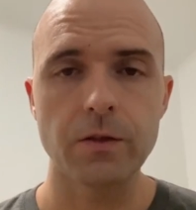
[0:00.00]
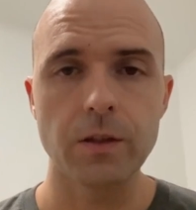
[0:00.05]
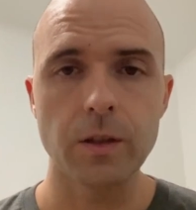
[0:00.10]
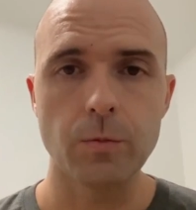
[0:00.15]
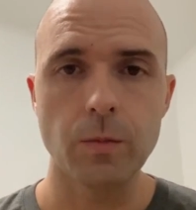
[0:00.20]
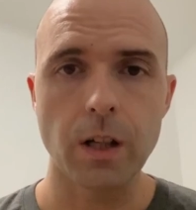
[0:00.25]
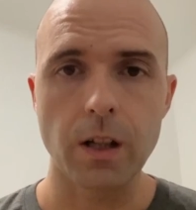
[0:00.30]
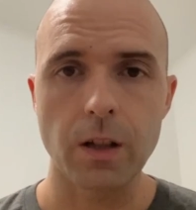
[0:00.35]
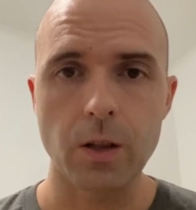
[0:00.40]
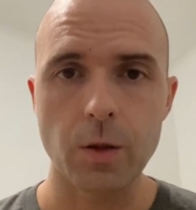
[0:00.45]

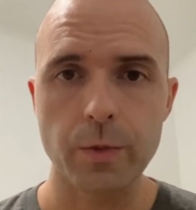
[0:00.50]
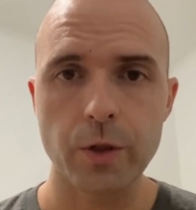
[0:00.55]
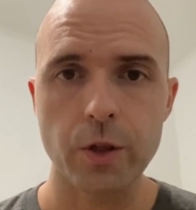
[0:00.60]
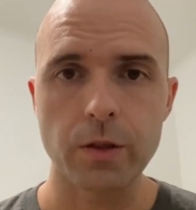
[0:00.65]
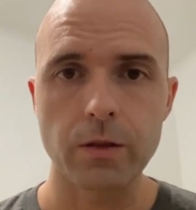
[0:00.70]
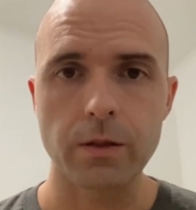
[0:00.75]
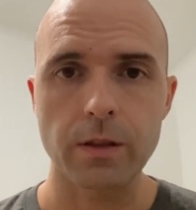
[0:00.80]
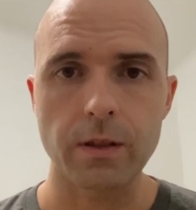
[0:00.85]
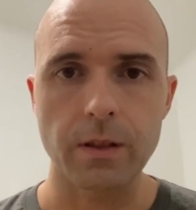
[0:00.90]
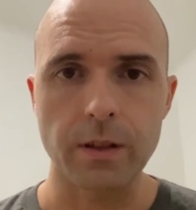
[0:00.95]
debug
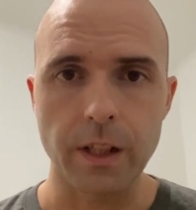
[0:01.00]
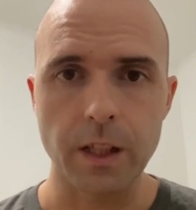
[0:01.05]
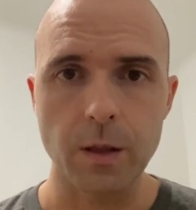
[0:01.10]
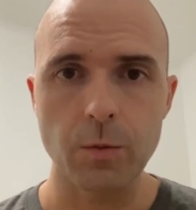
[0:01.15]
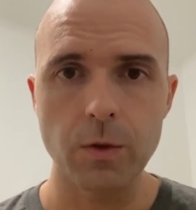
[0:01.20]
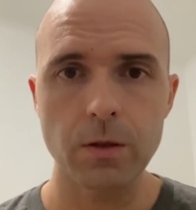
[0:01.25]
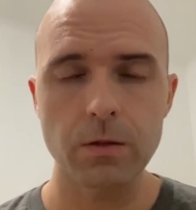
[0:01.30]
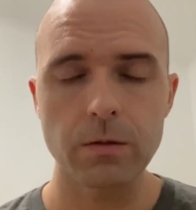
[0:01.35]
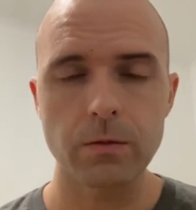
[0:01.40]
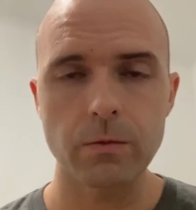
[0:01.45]
options
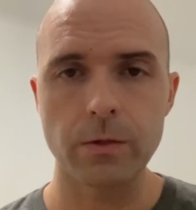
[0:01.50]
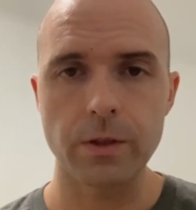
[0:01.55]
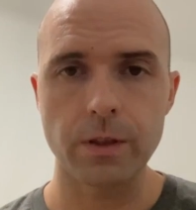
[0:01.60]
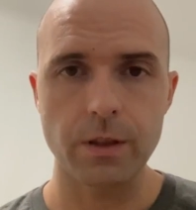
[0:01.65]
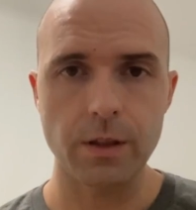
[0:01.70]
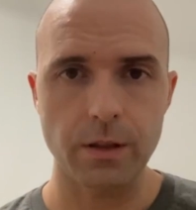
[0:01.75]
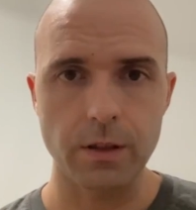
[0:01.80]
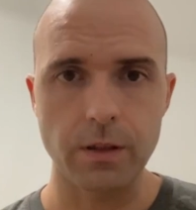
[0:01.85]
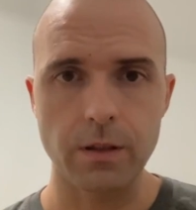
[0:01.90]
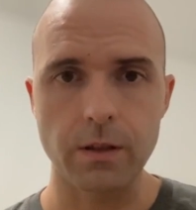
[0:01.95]
enabled,
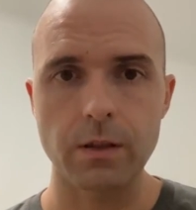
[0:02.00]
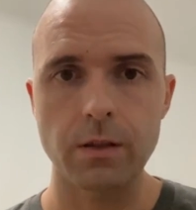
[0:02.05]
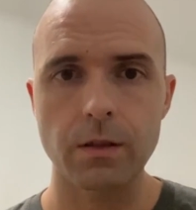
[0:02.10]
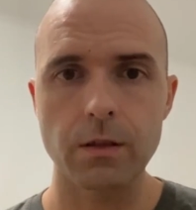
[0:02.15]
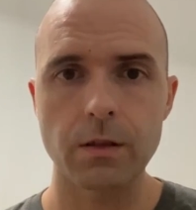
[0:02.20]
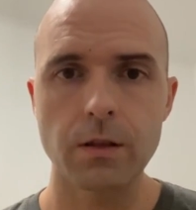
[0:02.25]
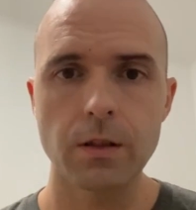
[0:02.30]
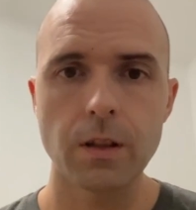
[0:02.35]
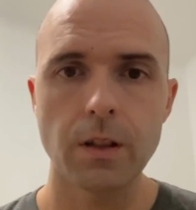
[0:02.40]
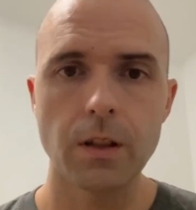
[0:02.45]
which is,